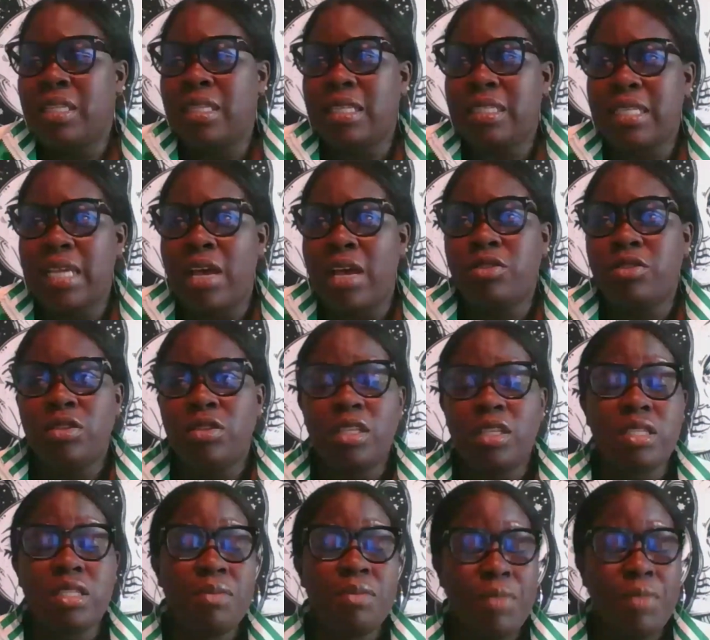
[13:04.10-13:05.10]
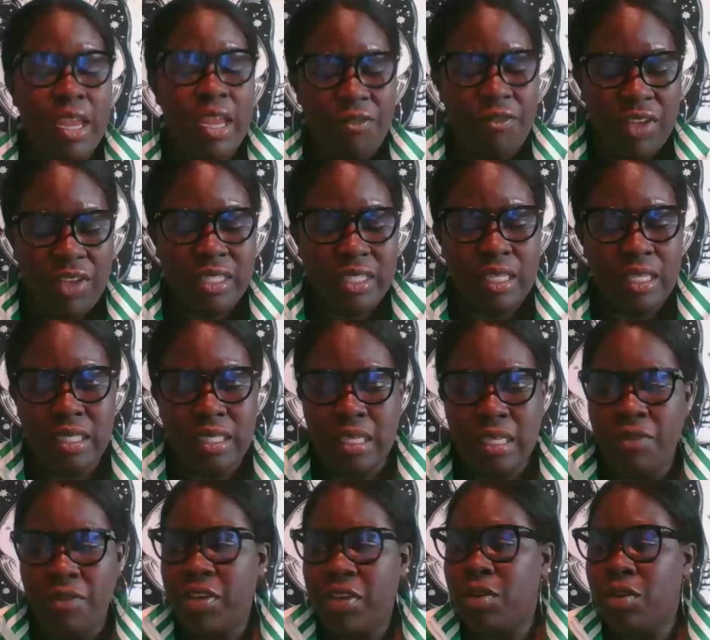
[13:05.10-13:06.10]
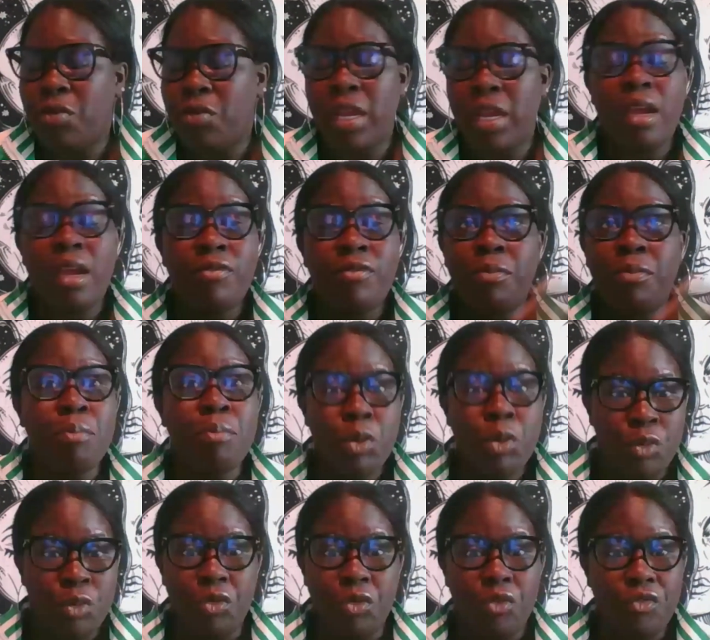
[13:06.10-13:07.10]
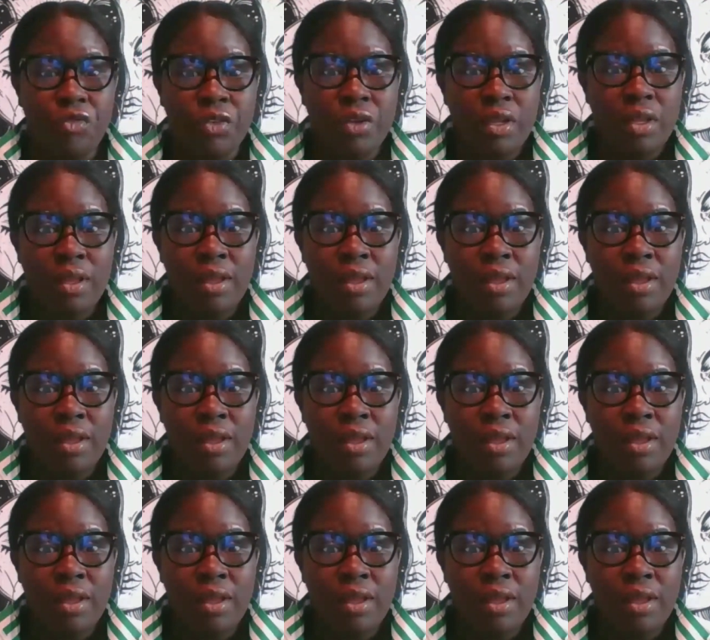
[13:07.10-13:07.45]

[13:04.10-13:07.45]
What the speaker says: this house. So this could manifest itself in a way of a move.